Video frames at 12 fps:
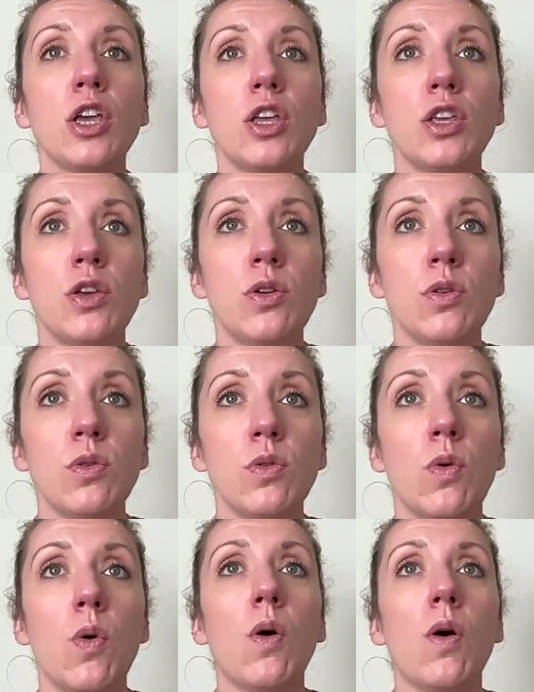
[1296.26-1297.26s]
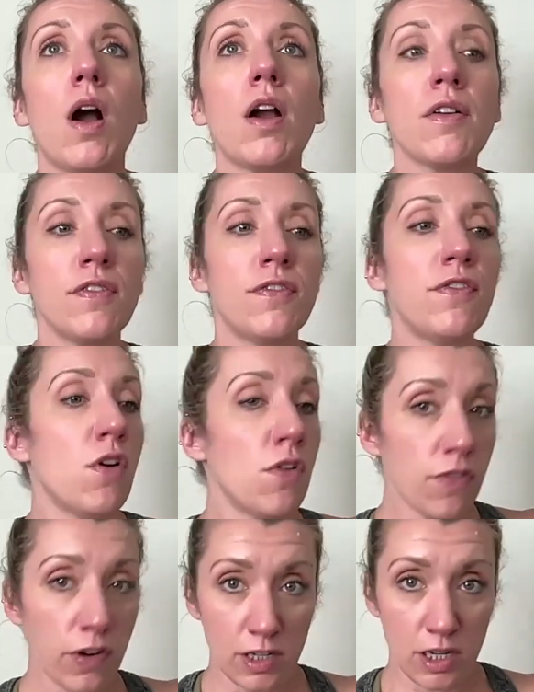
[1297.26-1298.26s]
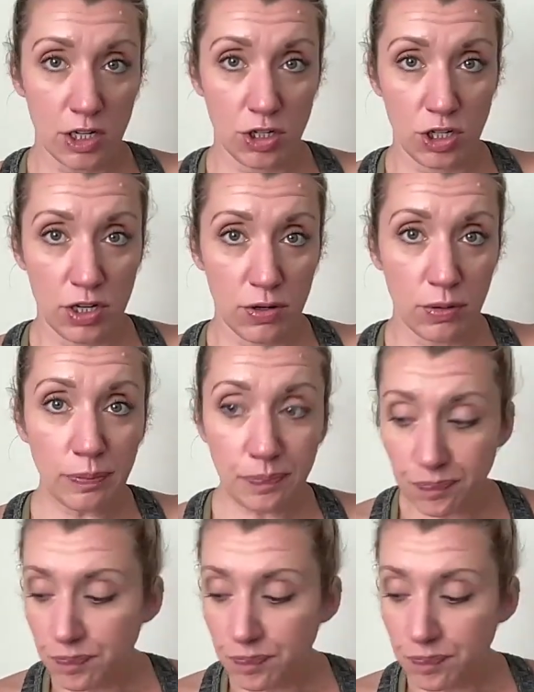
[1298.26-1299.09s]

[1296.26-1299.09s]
our vulvar tissue